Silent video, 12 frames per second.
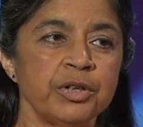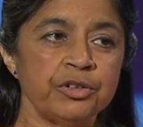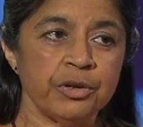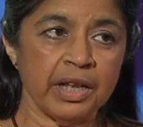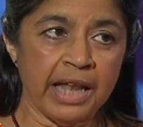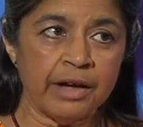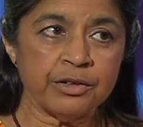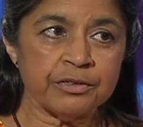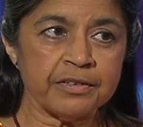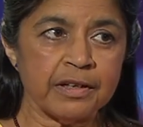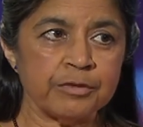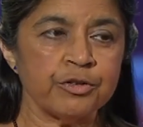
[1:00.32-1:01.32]
when you allow
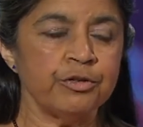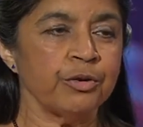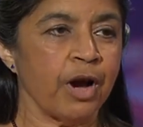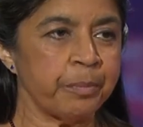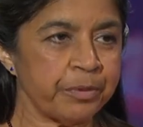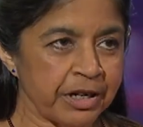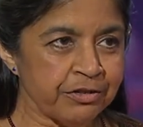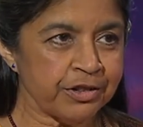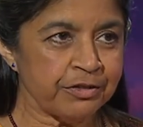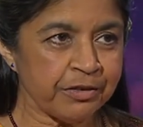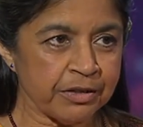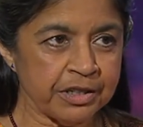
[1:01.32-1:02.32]
yourself to do
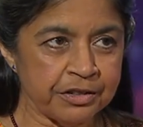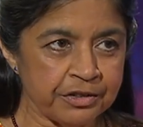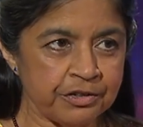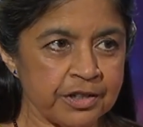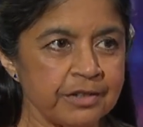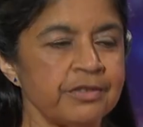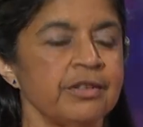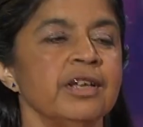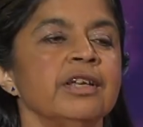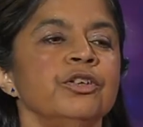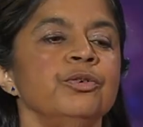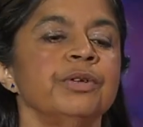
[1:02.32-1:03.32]
operations on integers,
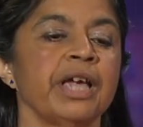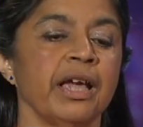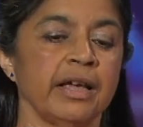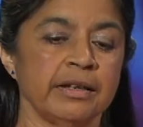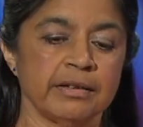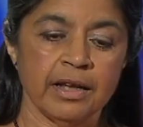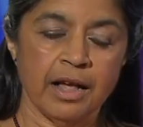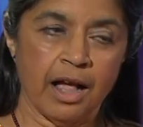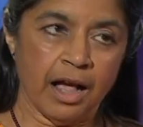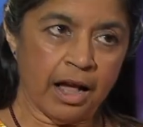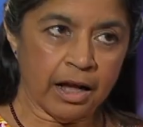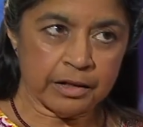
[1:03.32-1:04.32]
you get
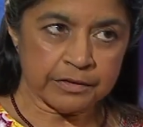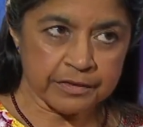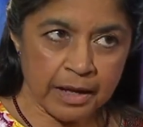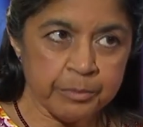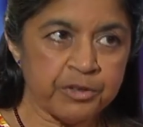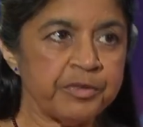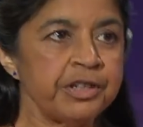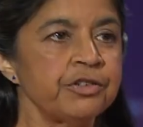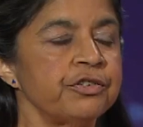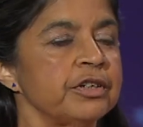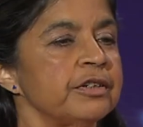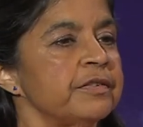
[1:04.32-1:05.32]
sums of
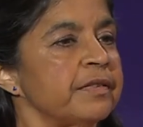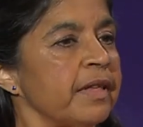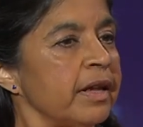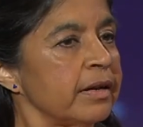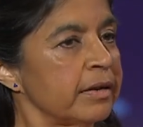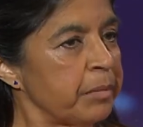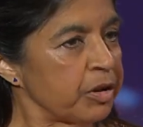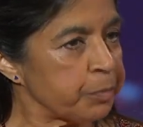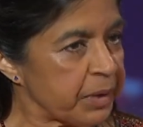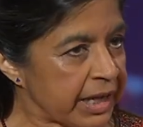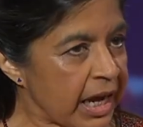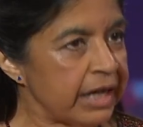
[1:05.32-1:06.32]
integers, then
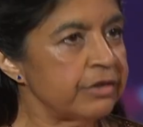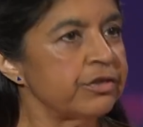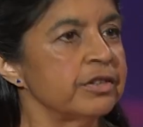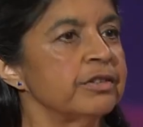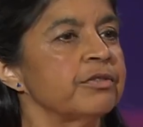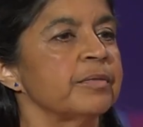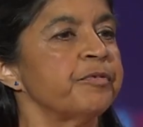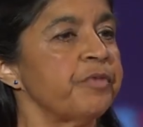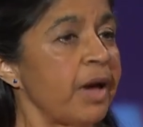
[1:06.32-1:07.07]
multiplications,